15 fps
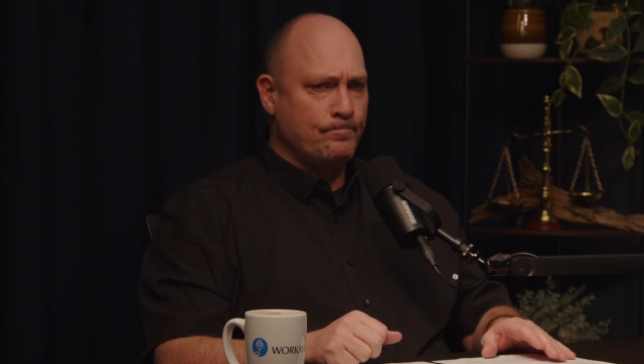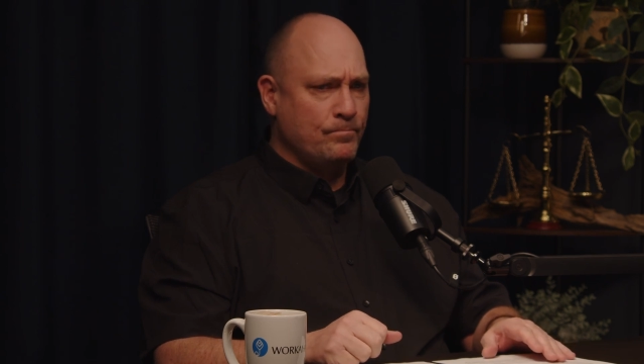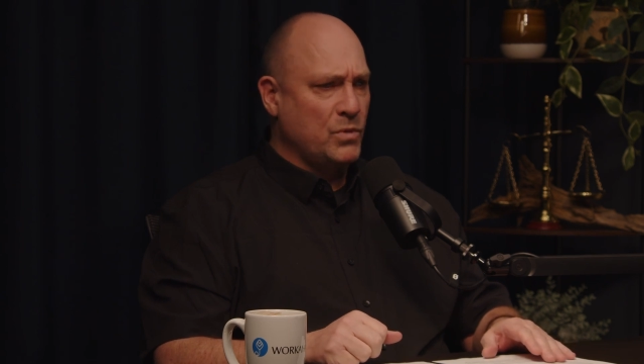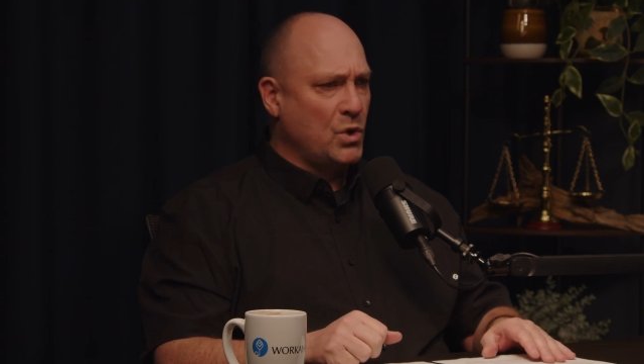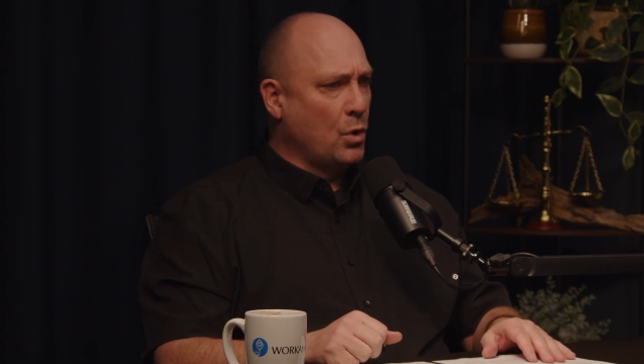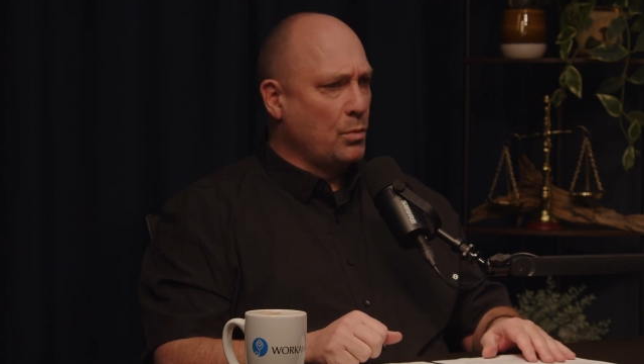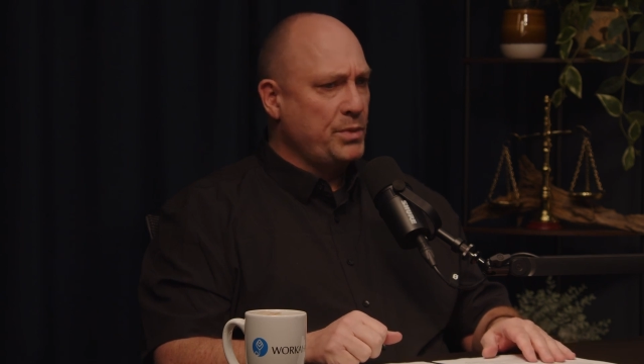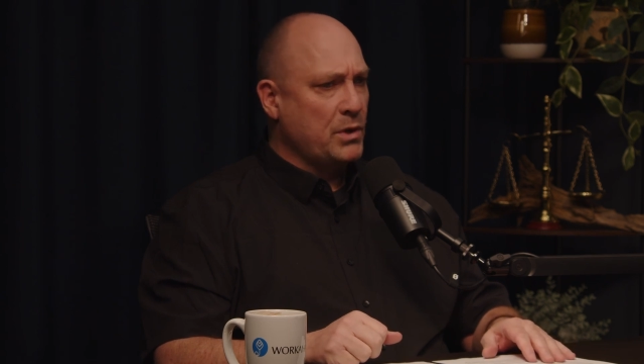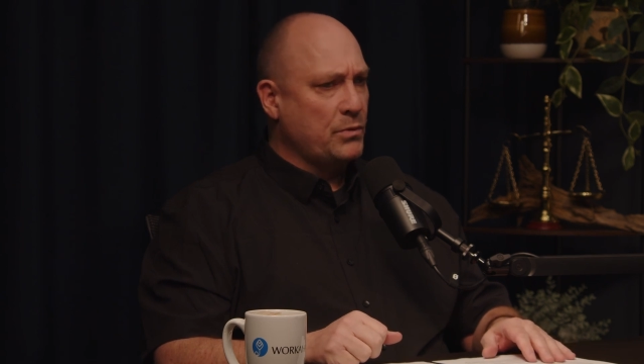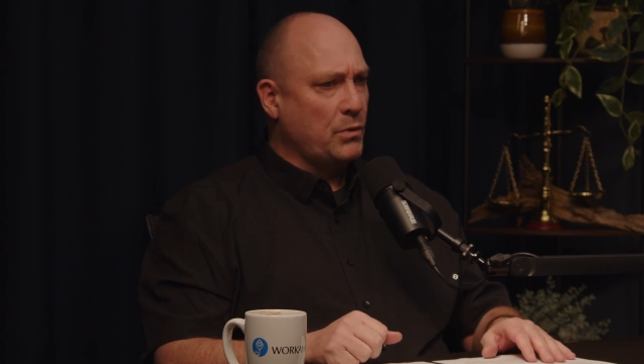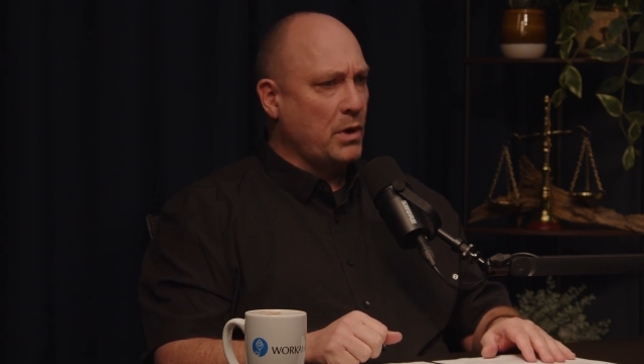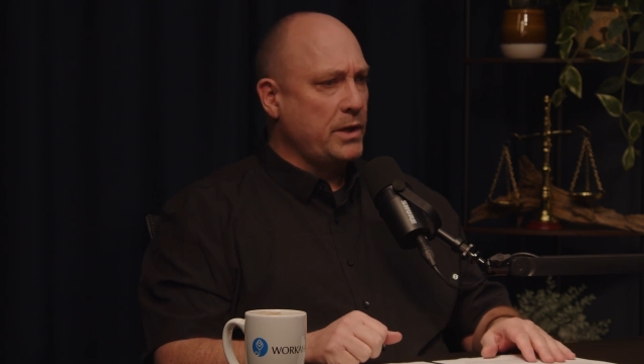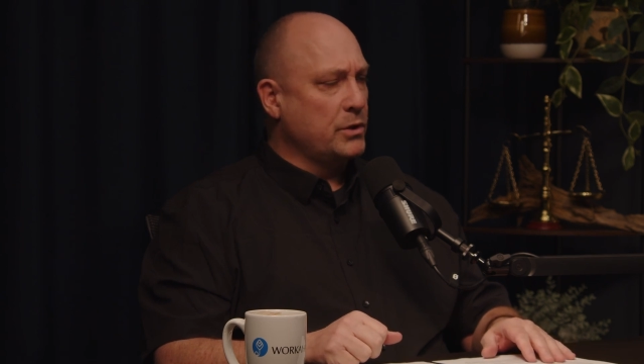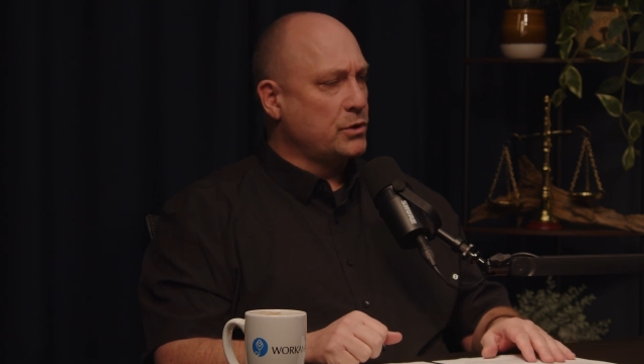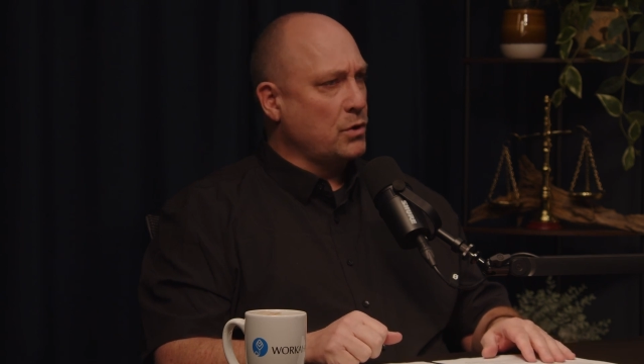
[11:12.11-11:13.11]
don't be
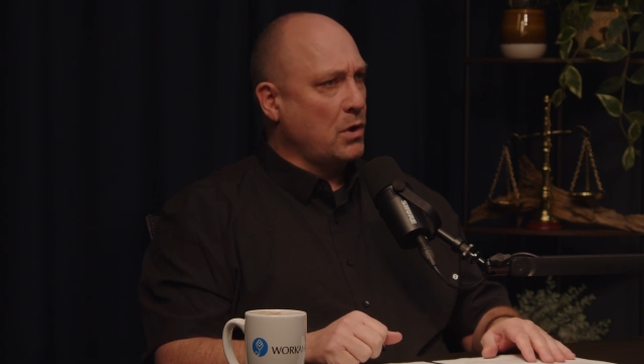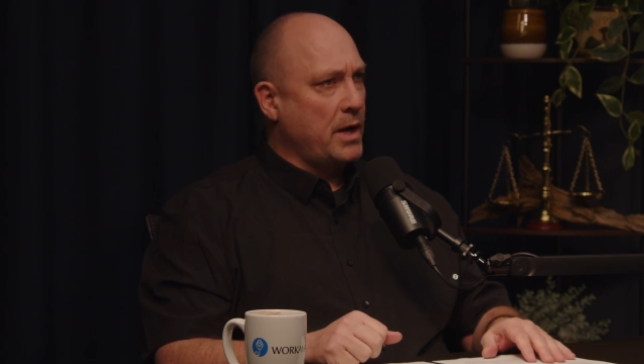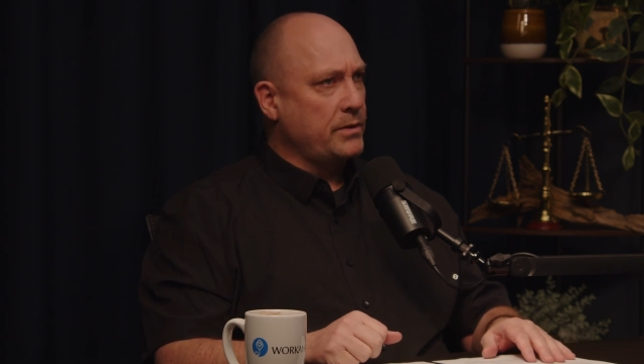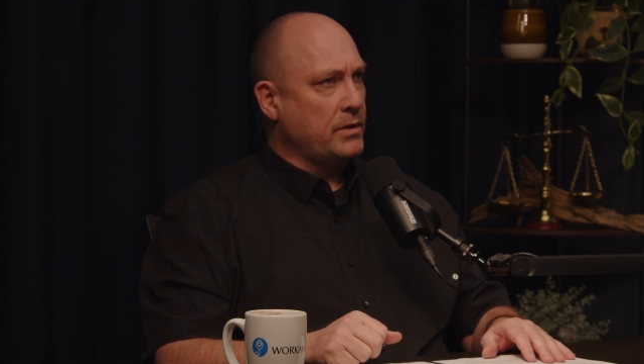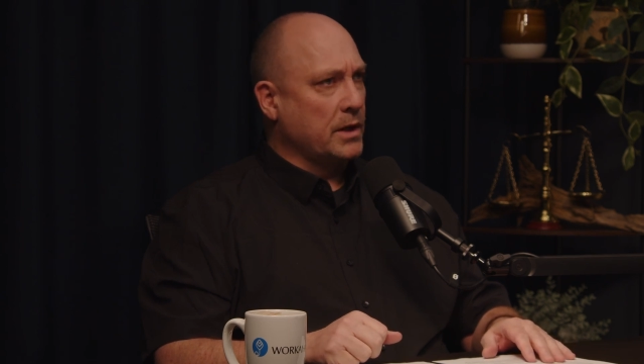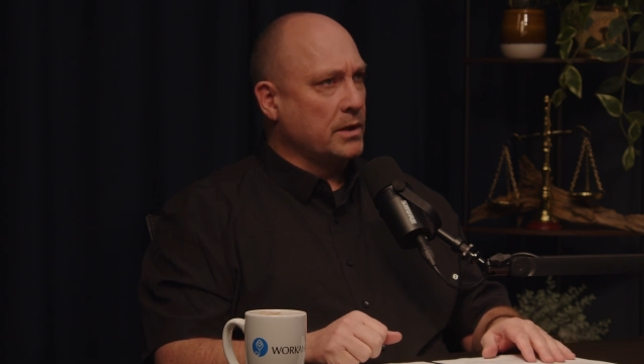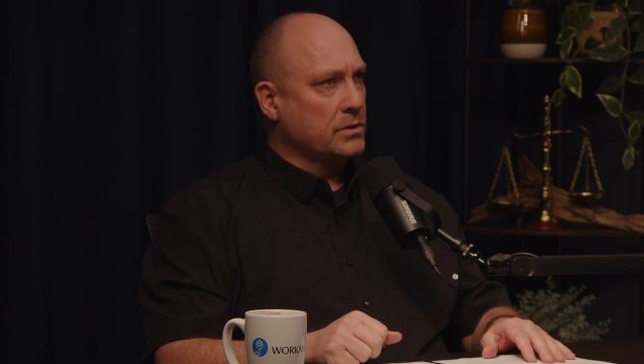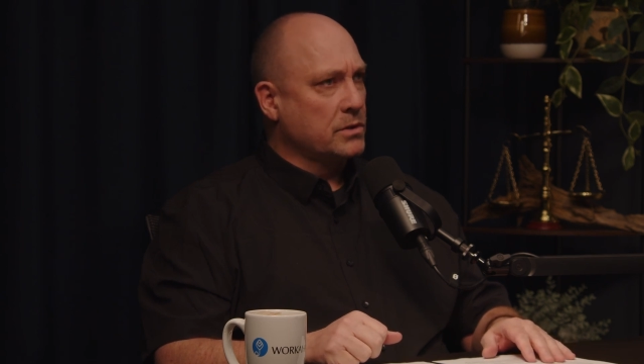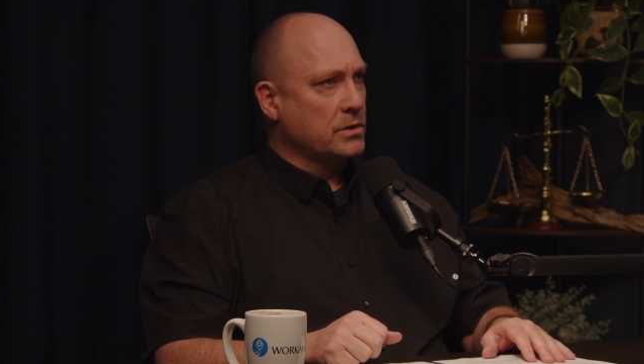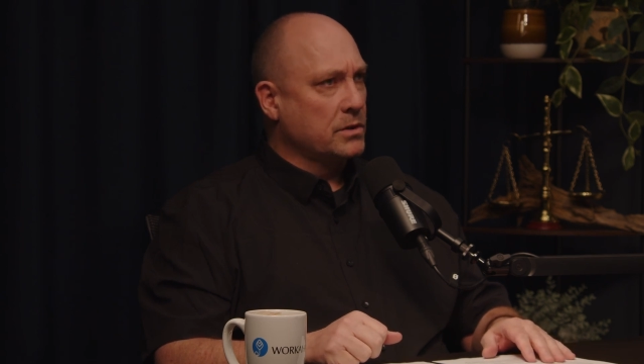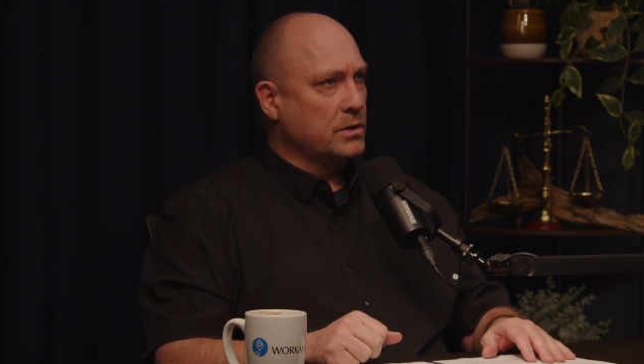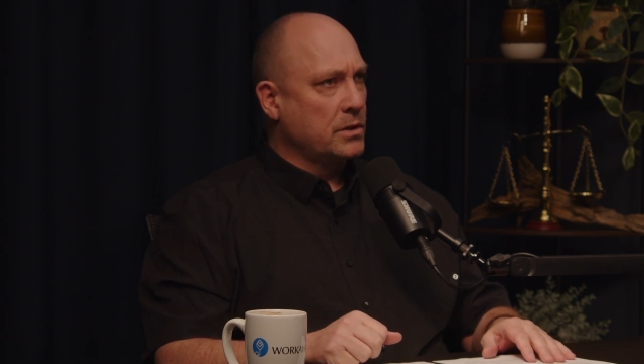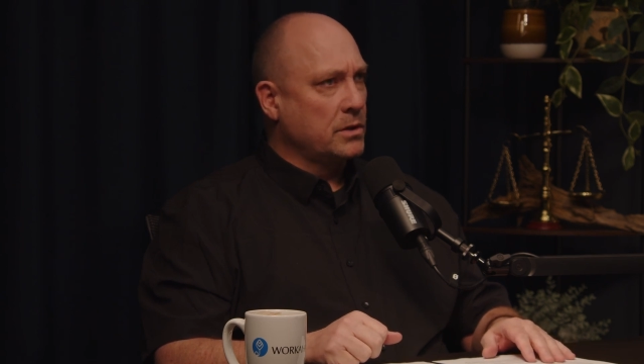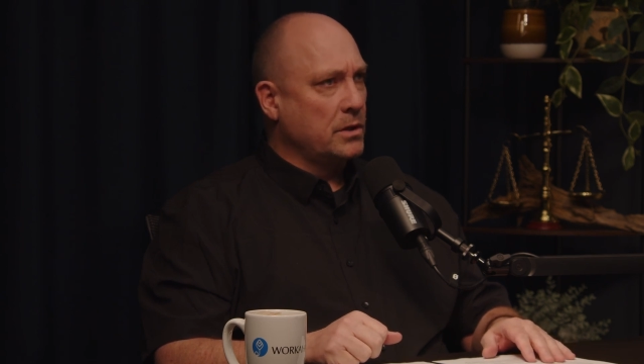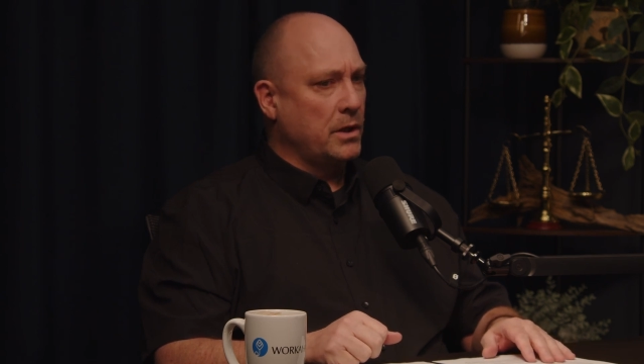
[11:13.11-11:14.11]
afraid to try things.
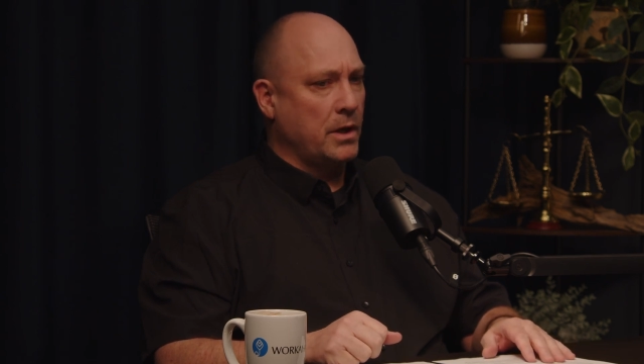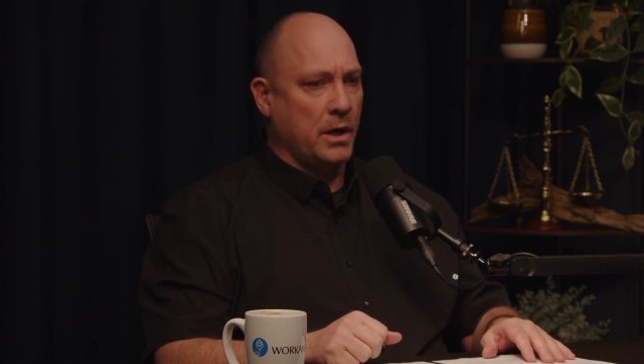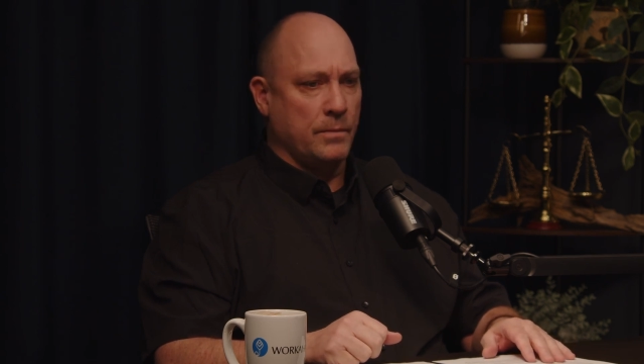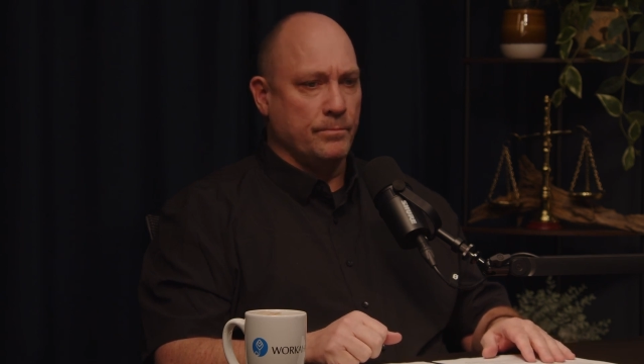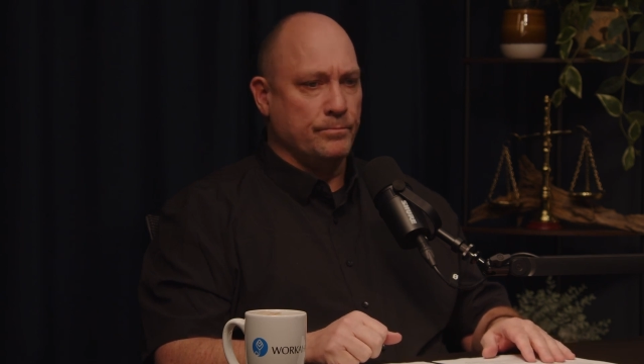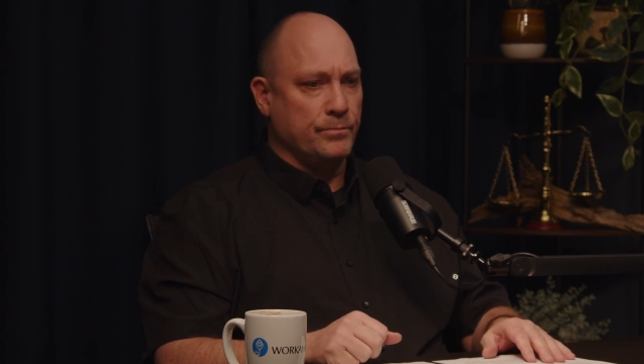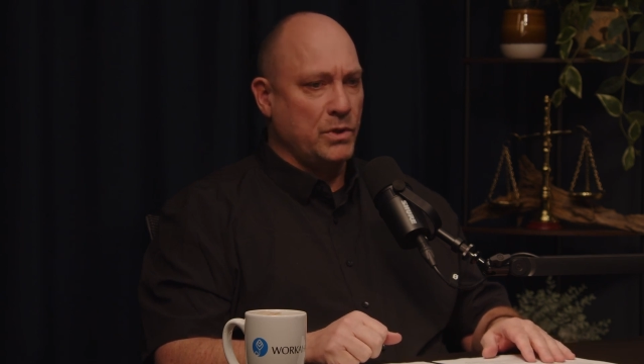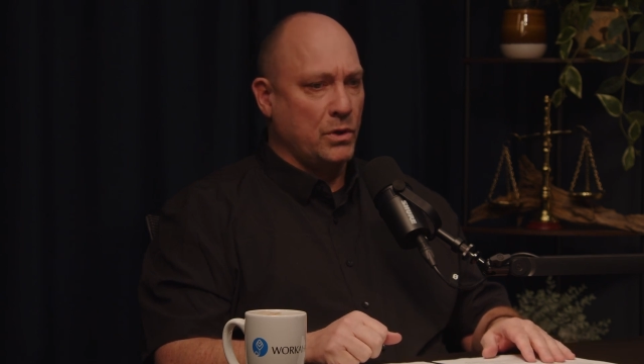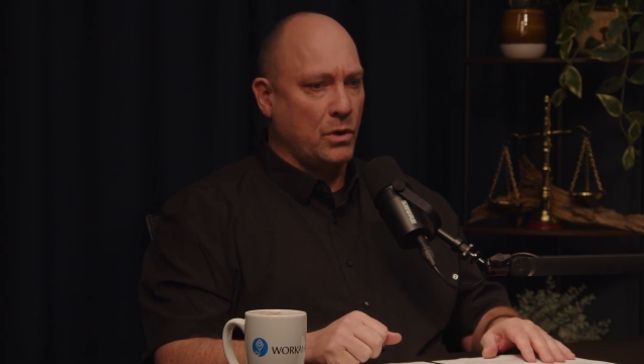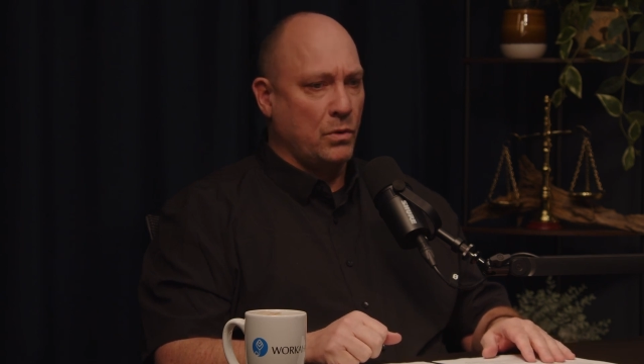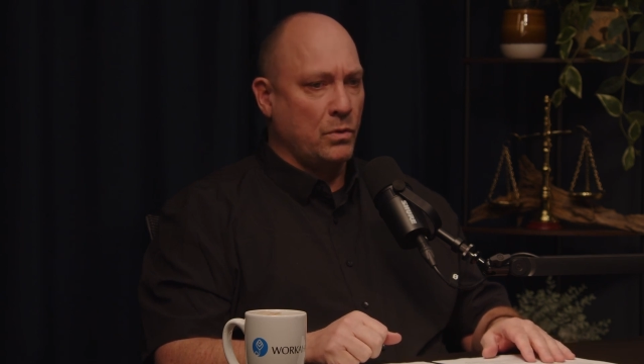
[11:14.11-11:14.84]
Mm-hmm.